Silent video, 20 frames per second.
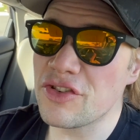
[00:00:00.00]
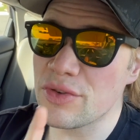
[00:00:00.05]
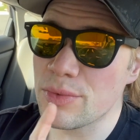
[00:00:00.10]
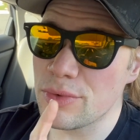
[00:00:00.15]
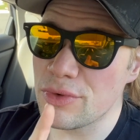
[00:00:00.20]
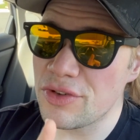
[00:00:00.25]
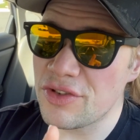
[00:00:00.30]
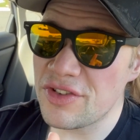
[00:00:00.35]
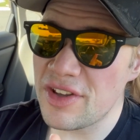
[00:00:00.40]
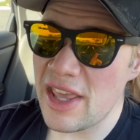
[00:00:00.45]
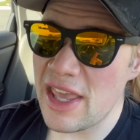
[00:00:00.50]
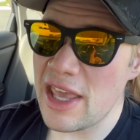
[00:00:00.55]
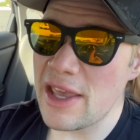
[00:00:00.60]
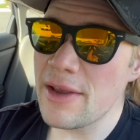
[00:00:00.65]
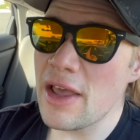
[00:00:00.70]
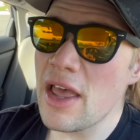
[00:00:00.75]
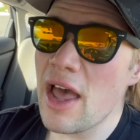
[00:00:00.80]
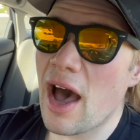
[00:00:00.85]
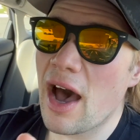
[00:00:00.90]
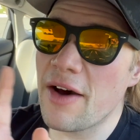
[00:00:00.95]
So we'll see
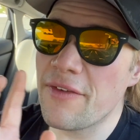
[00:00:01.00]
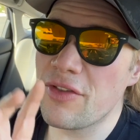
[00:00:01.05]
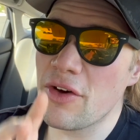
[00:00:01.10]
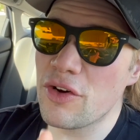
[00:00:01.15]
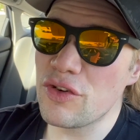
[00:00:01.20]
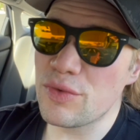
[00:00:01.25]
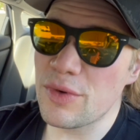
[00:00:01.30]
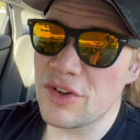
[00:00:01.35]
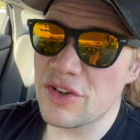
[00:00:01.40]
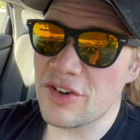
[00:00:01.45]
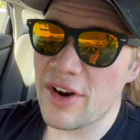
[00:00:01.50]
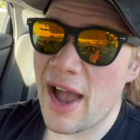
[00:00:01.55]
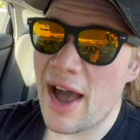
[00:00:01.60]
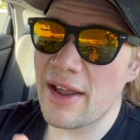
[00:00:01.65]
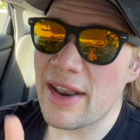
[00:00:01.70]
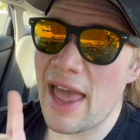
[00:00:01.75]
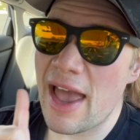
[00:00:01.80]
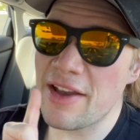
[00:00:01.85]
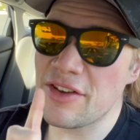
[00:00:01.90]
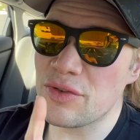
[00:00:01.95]
if those ones are
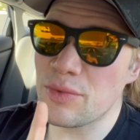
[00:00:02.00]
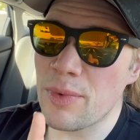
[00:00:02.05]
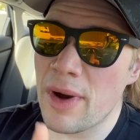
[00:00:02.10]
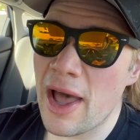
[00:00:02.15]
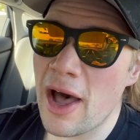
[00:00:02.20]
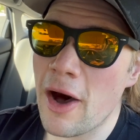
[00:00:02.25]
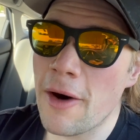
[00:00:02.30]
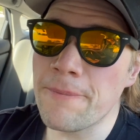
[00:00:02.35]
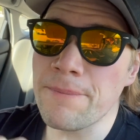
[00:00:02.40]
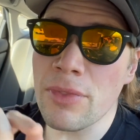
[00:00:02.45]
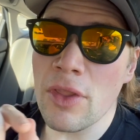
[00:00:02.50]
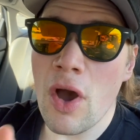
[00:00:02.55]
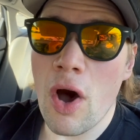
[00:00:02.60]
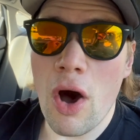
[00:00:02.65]
out as well.